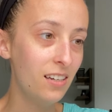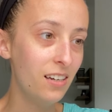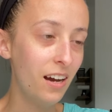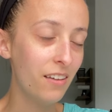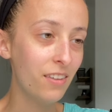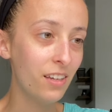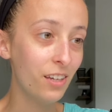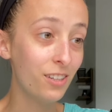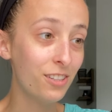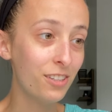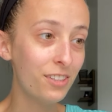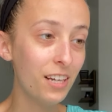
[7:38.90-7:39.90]
I think it
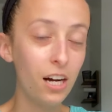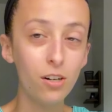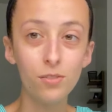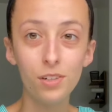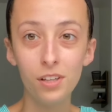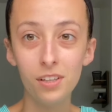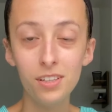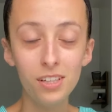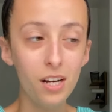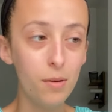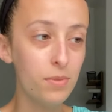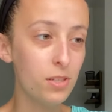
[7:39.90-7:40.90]
turned out really good.
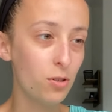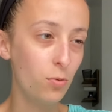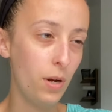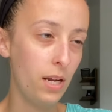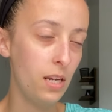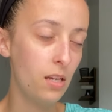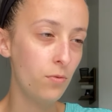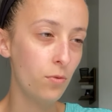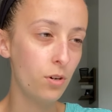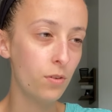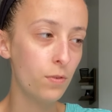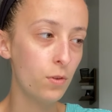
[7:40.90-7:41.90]
I'm still waiting for
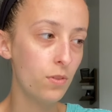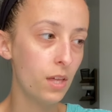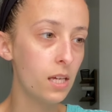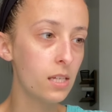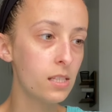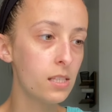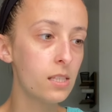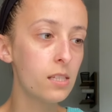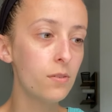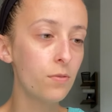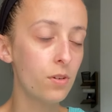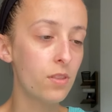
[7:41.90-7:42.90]
a few things
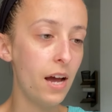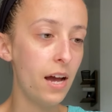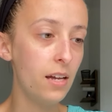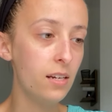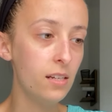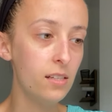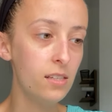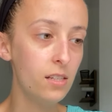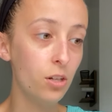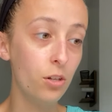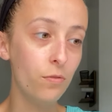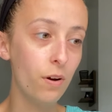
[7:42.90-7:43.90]
for that. It's
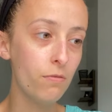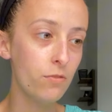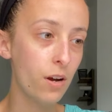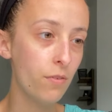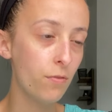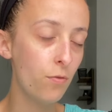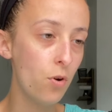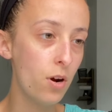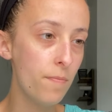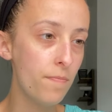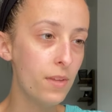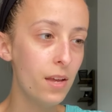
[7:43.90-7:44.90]
still in rough draft
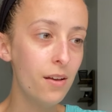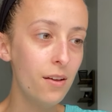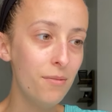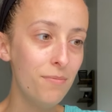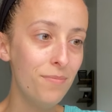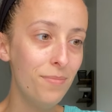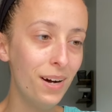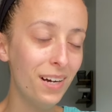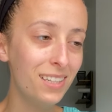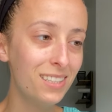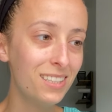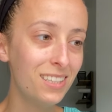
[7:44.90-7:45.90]
form,
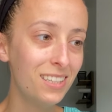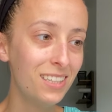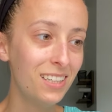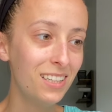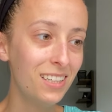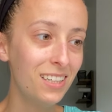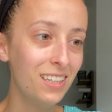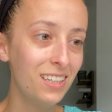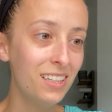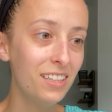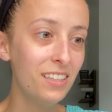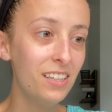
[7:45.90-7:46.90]
but
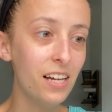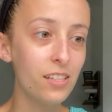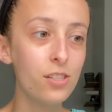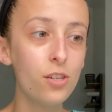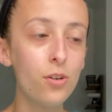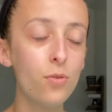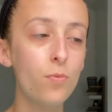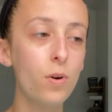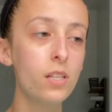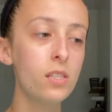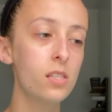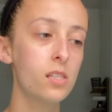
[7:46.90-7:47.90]
yeah, so
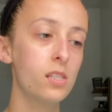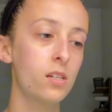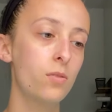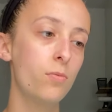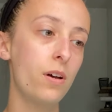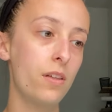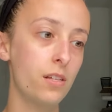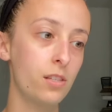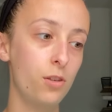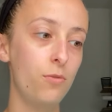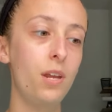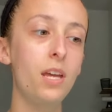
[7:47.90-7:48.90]
once, while that's
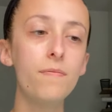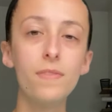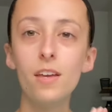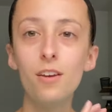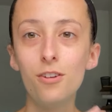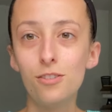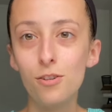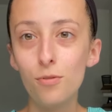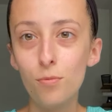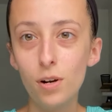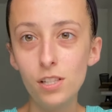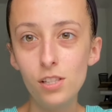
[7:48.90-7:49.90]
loading, so
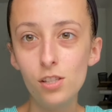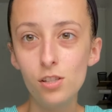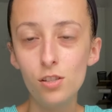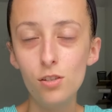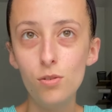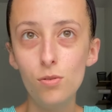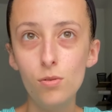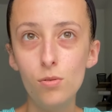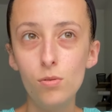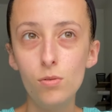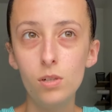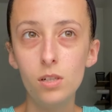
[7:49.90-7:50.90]
once
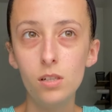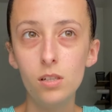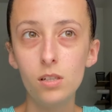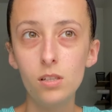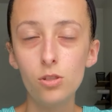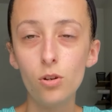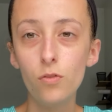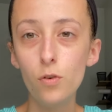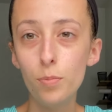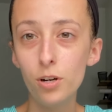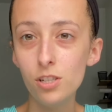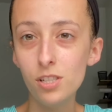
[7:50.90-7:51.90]
you, so if you
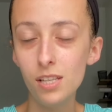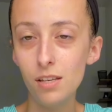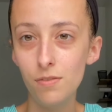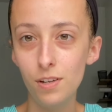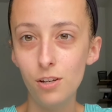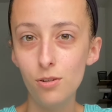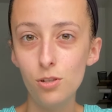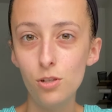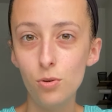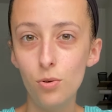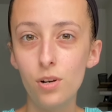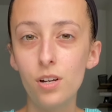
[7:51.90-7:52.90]
purchased a video
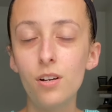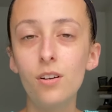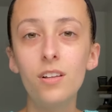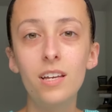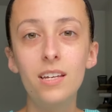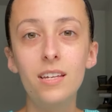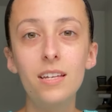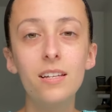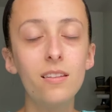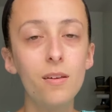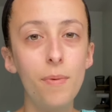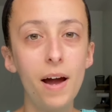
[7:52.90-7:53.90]
tutorial in
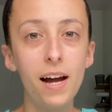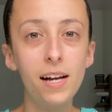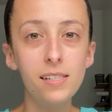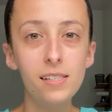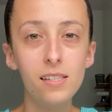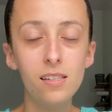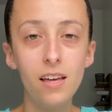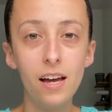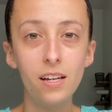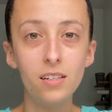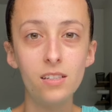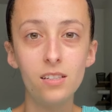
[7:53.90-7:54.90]
the past
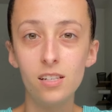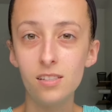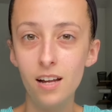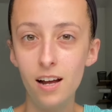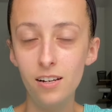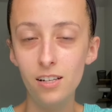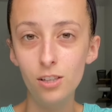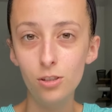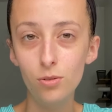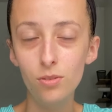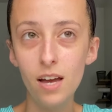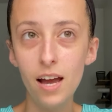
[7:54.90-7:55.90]
that does not
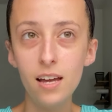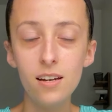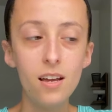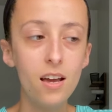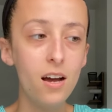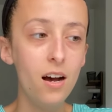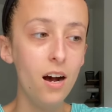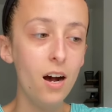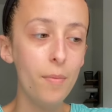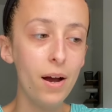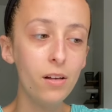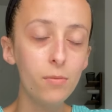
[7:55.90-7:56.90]
include that, um,
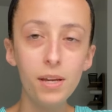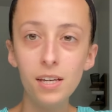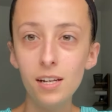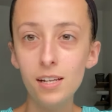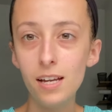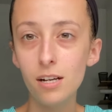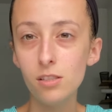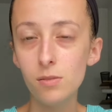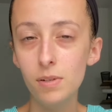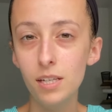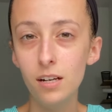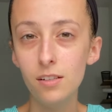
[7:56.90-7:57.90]
I'll make an
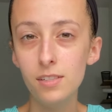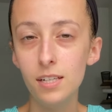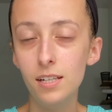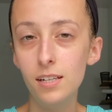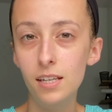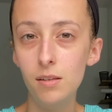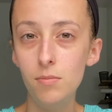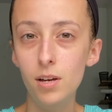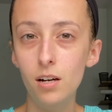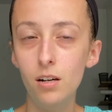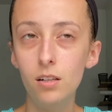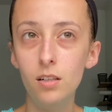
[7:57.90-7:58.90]
announcement, I'll send an
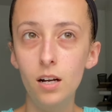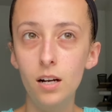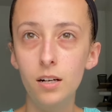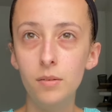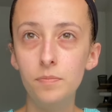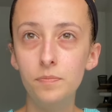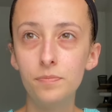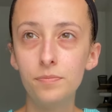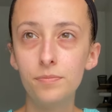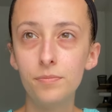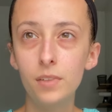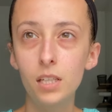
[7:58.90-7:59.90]
email, um,
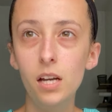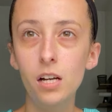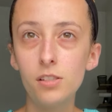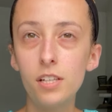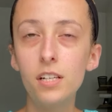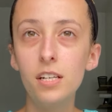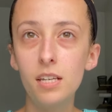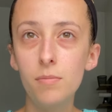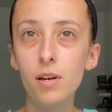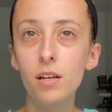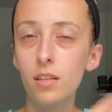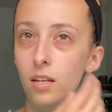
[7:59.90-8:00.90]
yeah, I'll send an
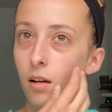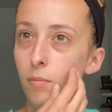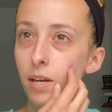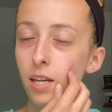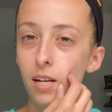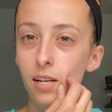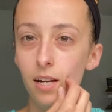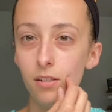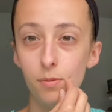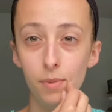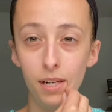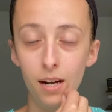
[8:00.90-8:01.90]
email and then I'll make an
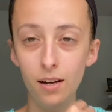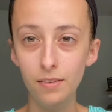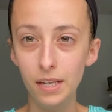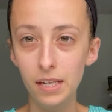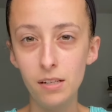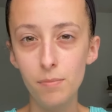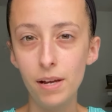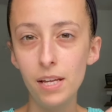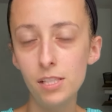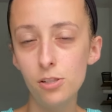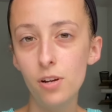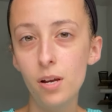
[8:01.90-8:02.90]
announcement on like my
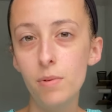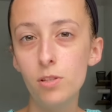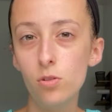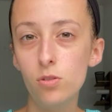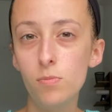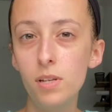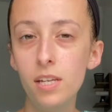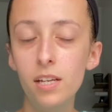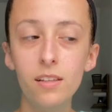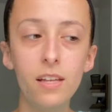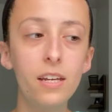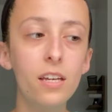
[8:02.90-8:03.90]
Instagram and social media
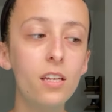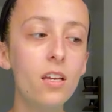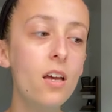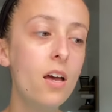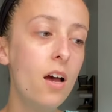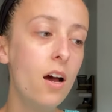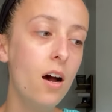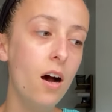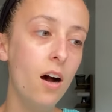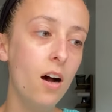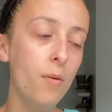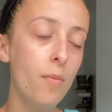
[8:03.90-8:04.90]
letting
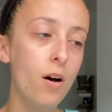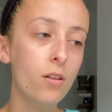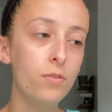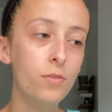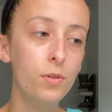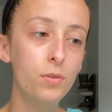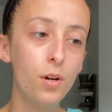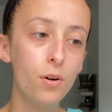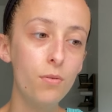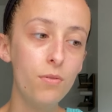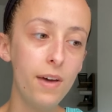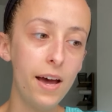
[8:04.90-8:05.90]
um, all of
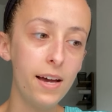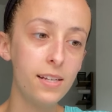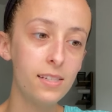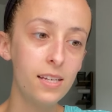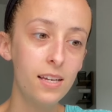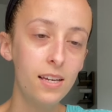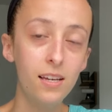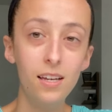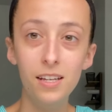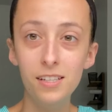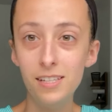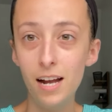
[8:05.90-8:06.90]
know that
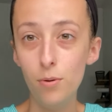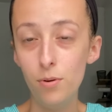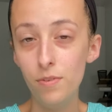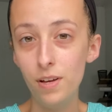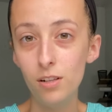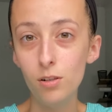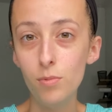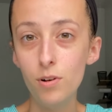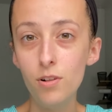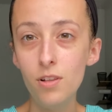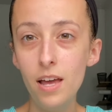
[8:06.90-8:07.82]
it's now available.